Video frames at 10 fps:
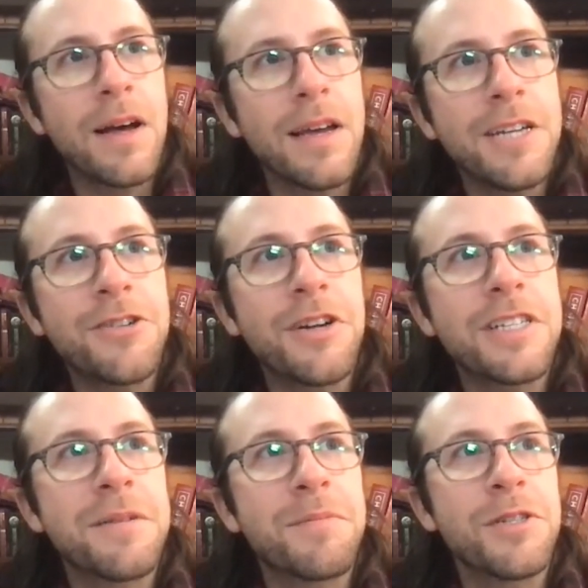
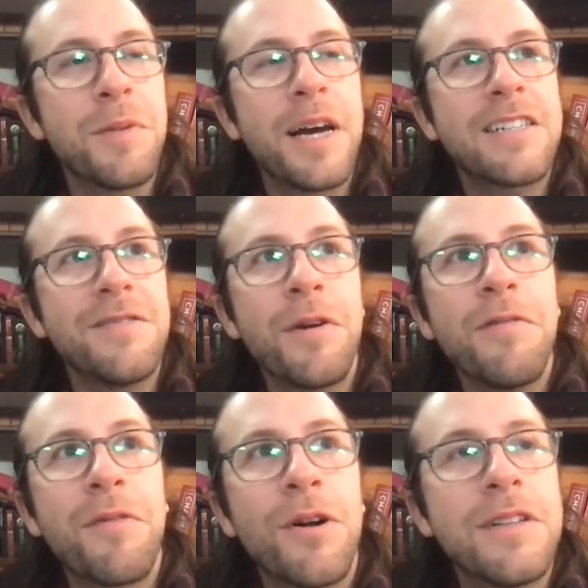interesting perspective.
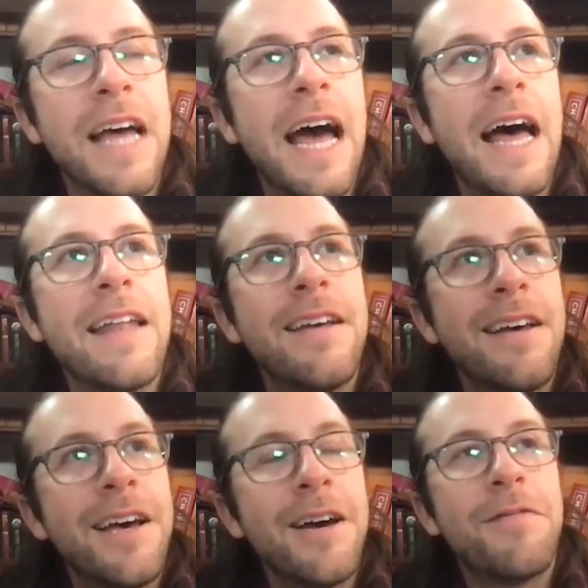We've heard that
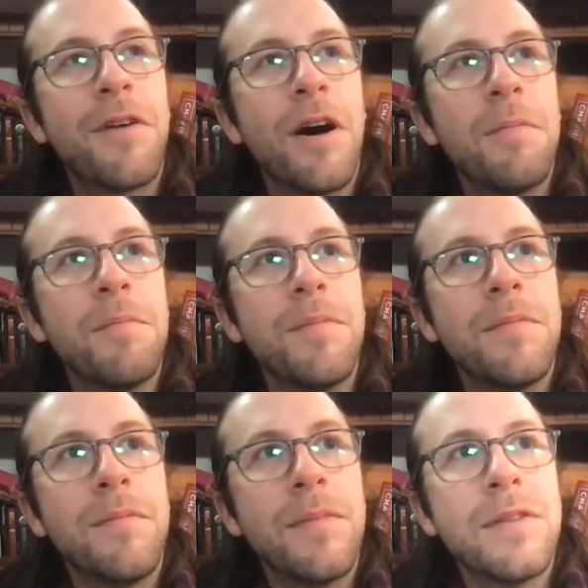from
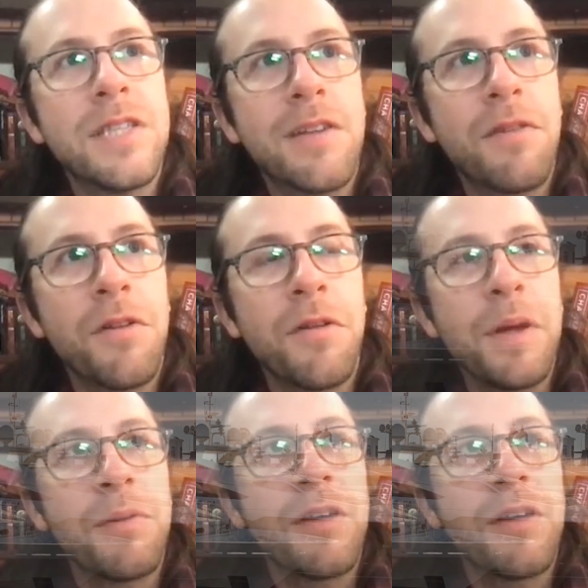several of the people